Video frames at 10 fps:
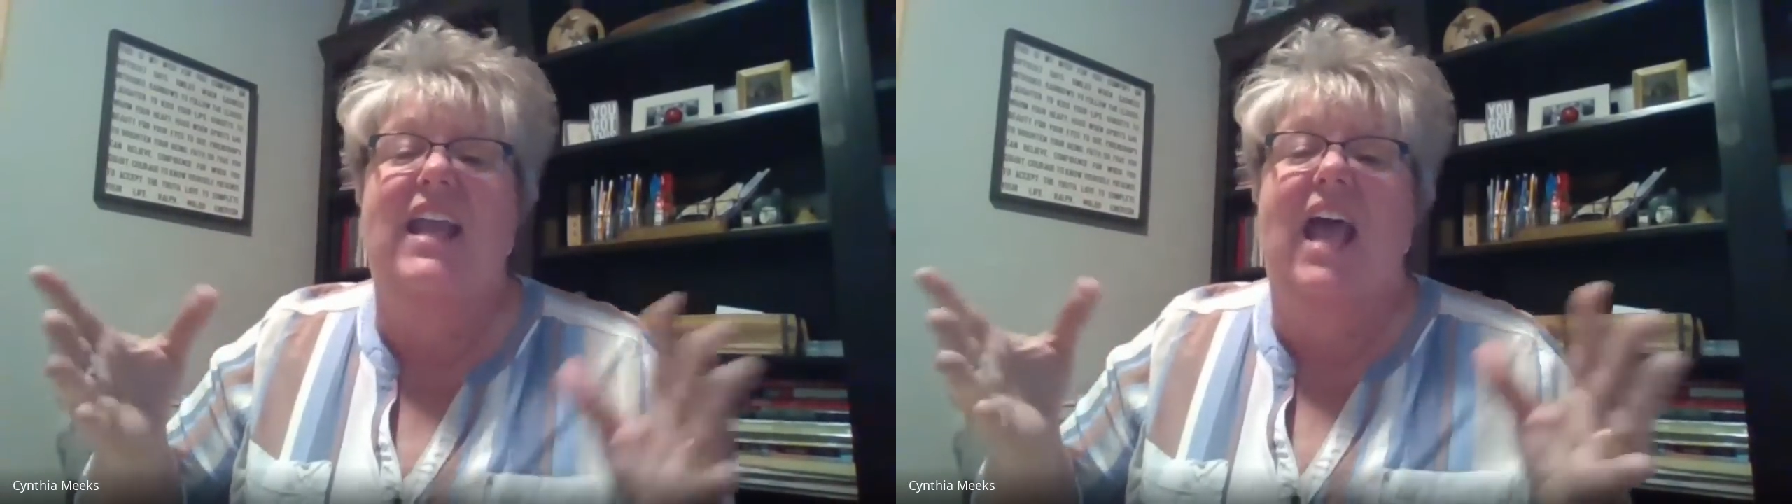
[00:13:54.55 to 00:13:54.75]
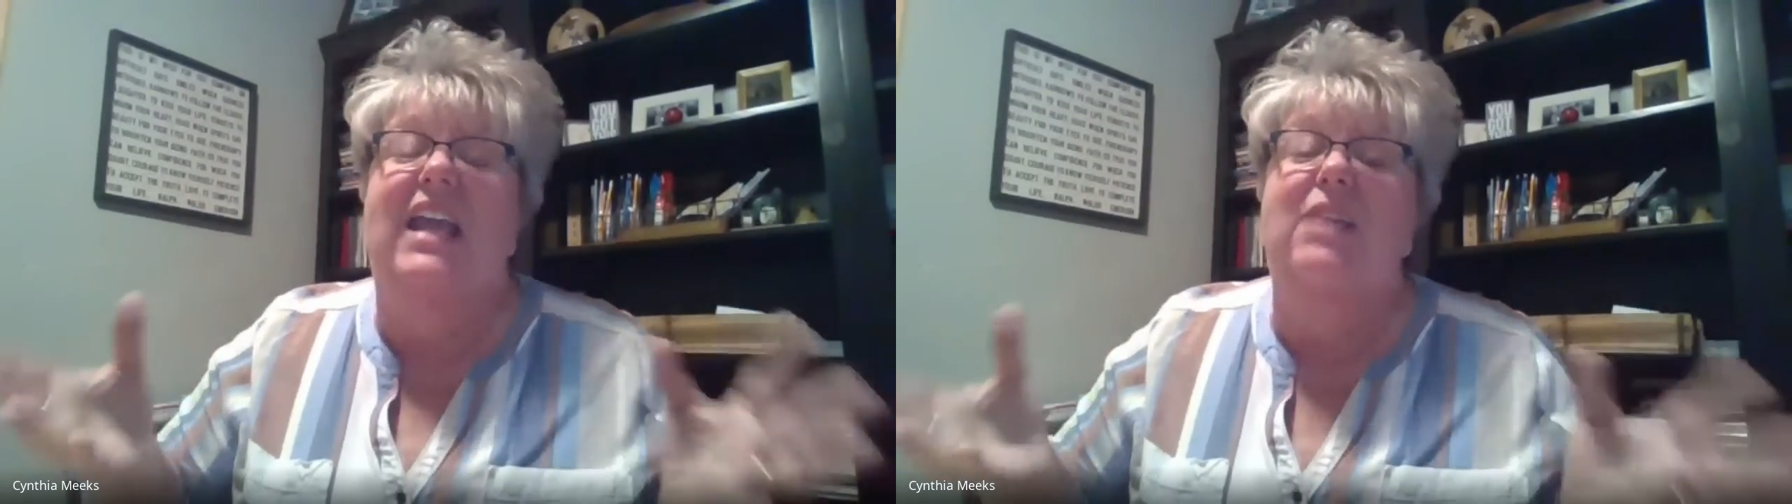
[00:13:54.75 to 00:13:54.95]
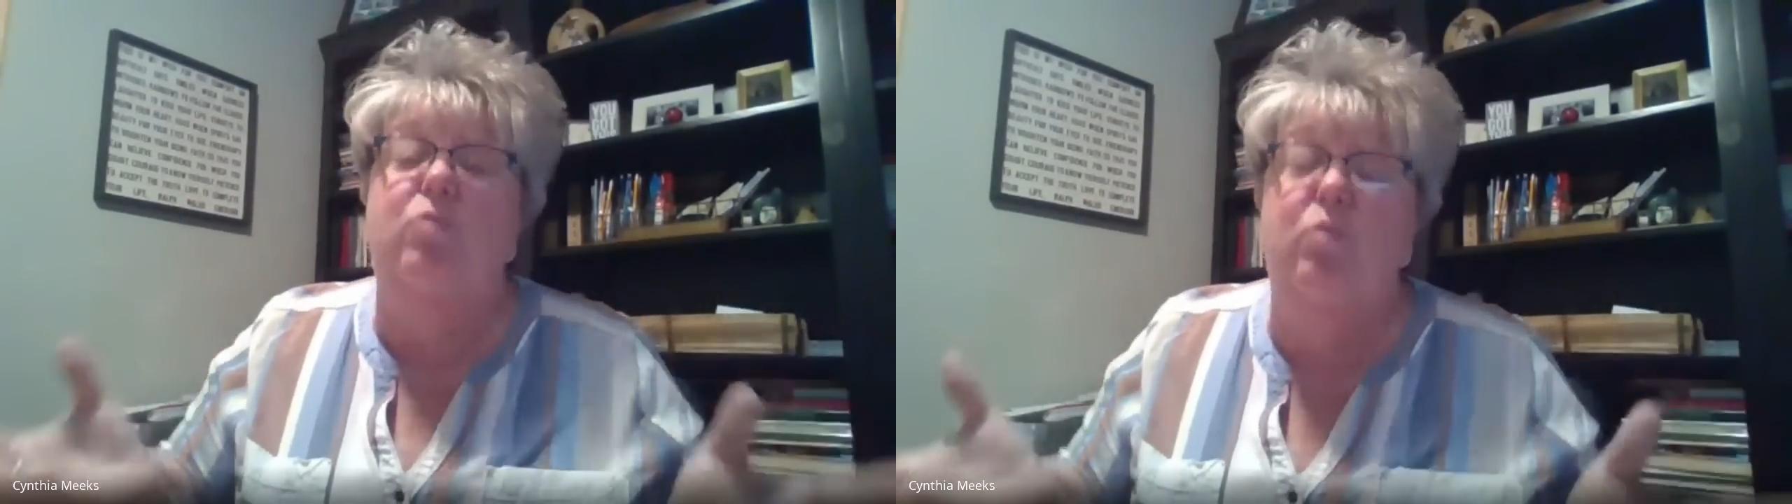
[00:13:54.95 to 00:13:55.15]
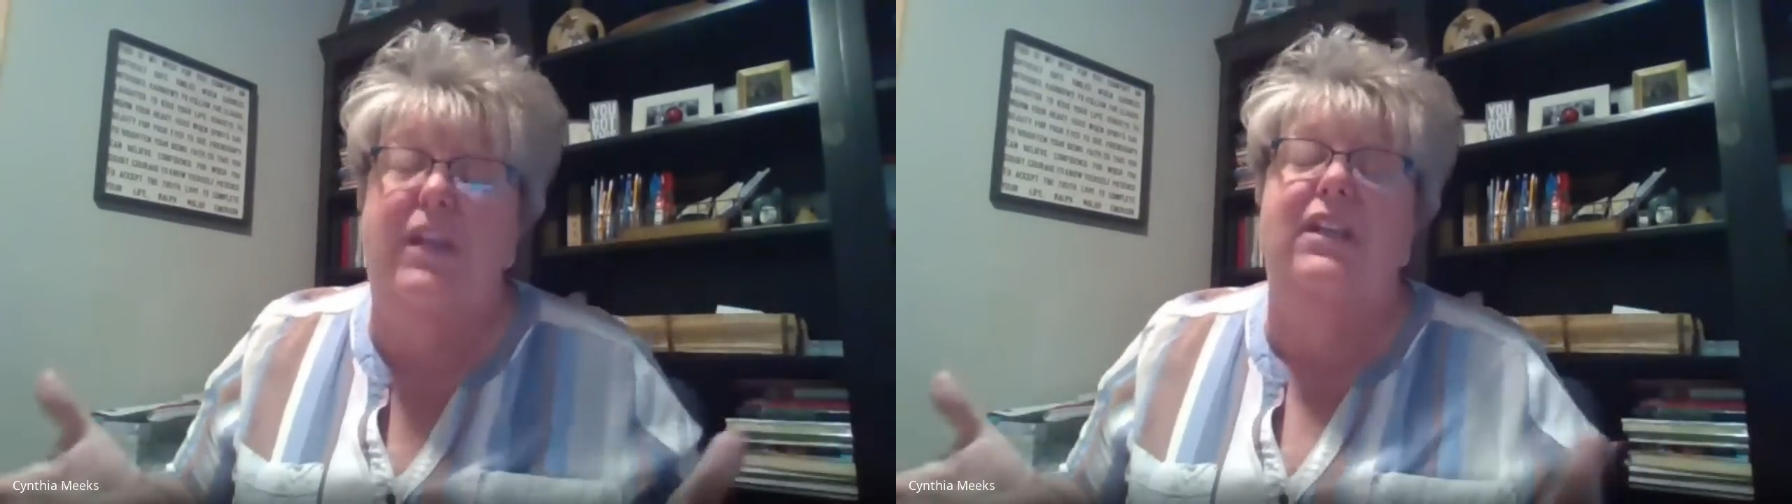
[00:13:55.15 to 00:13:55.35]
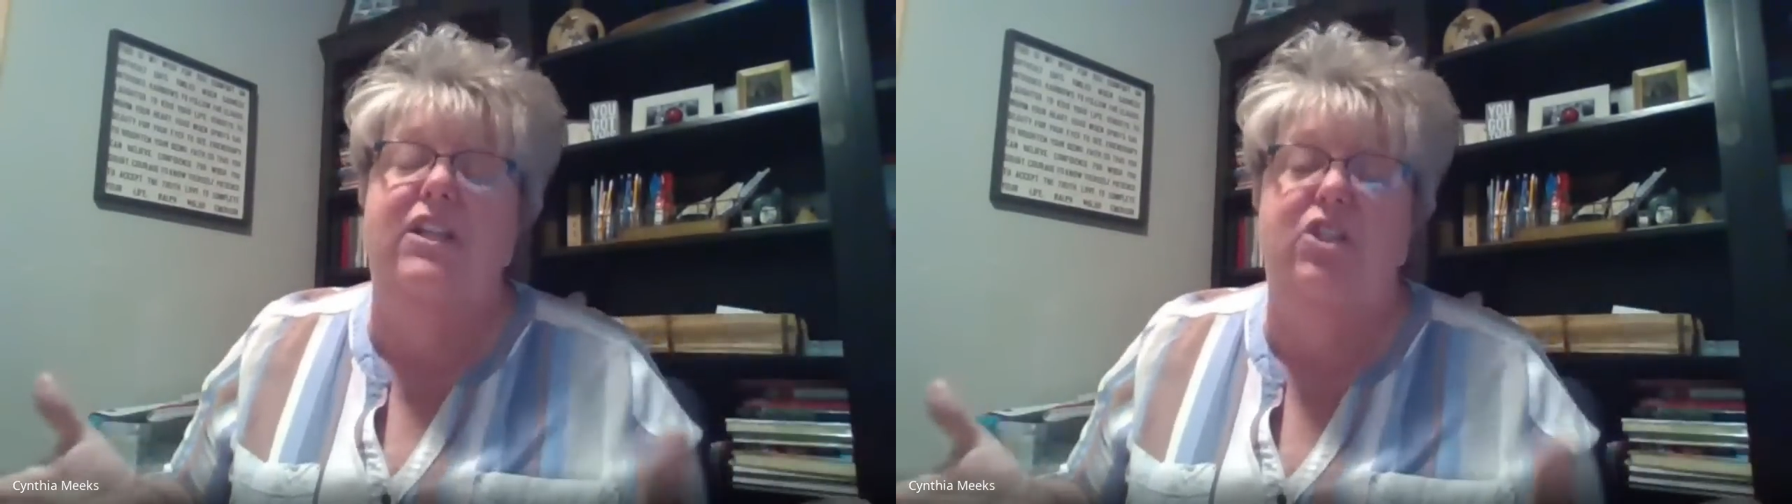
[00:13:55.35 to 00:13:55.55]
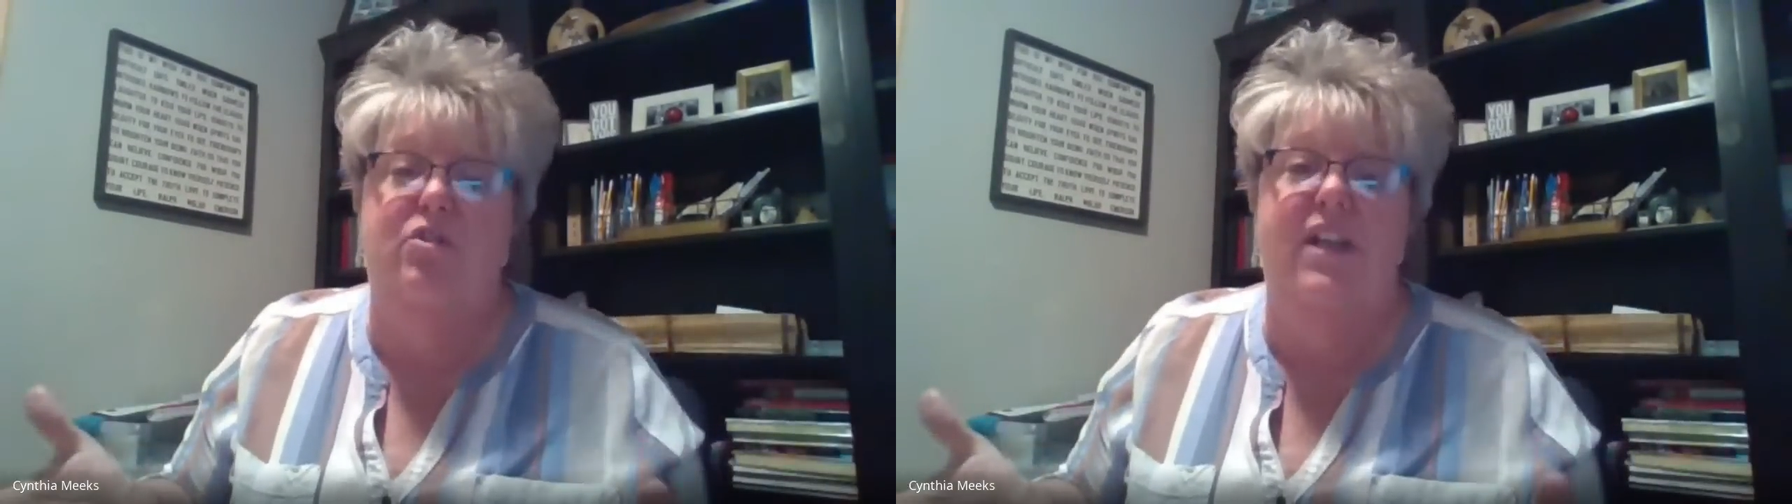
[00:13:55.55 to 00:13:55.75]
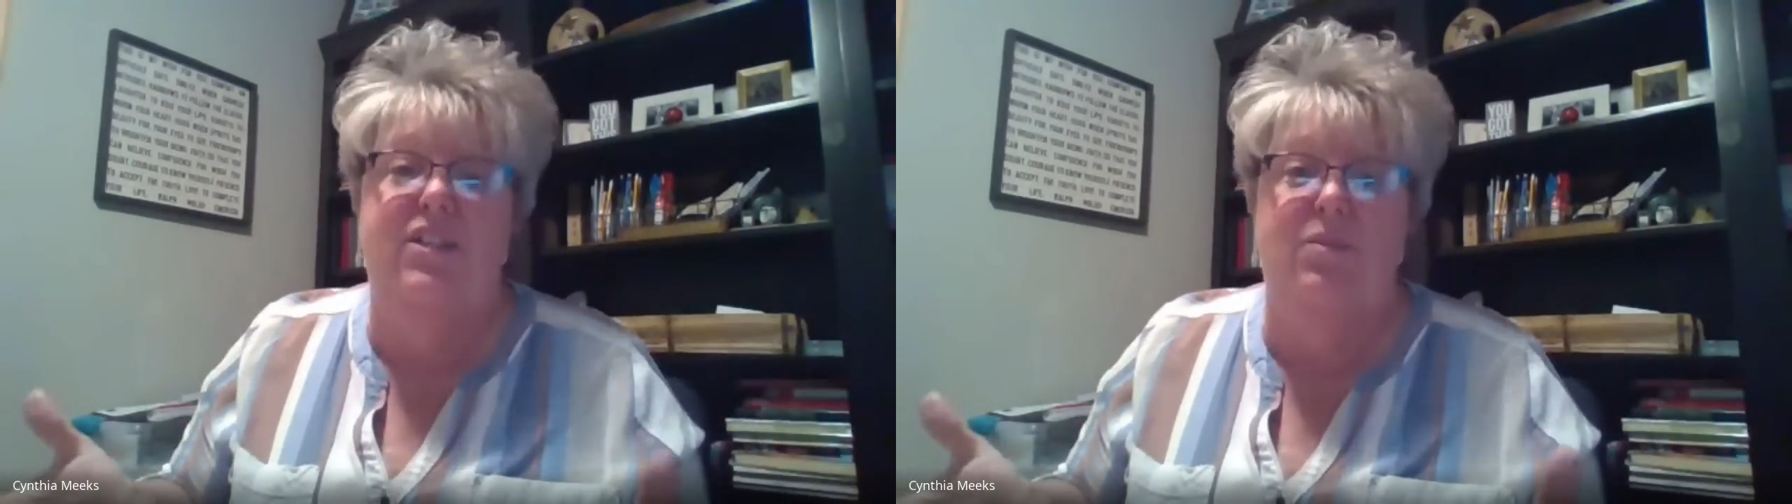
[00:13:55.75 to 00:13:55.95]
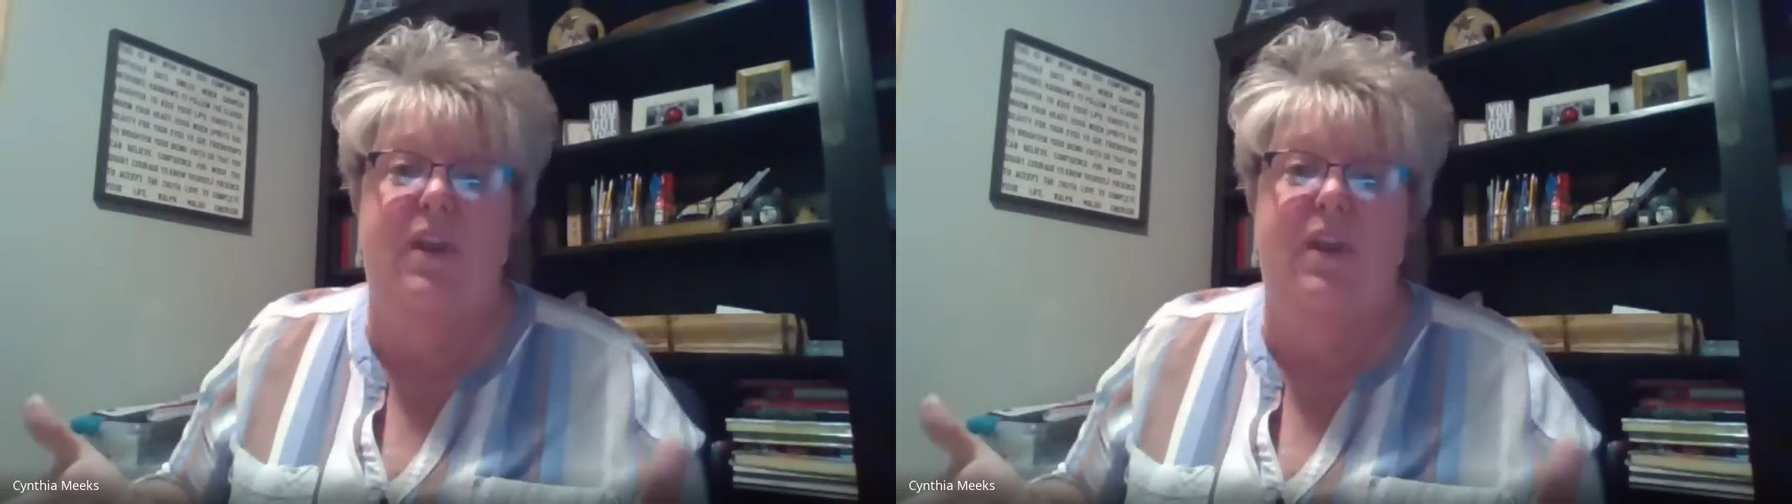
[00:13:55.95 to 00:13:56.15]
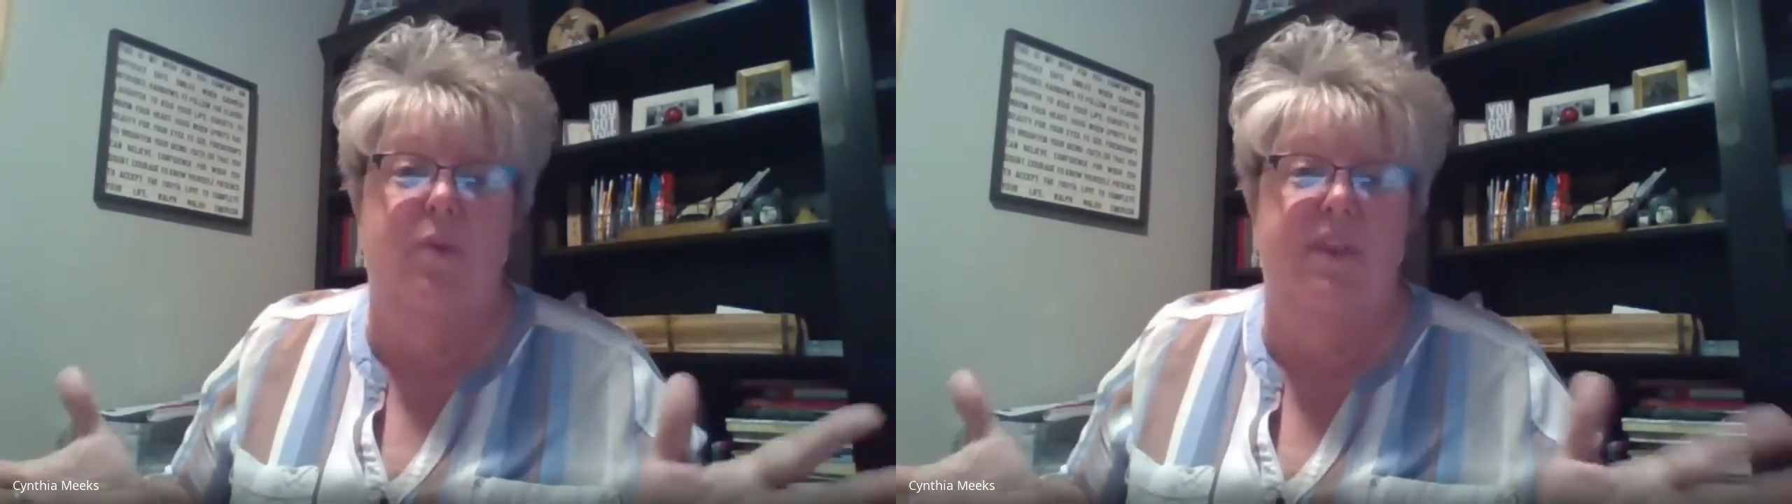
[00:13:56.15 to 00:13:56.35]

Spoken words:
I really stress with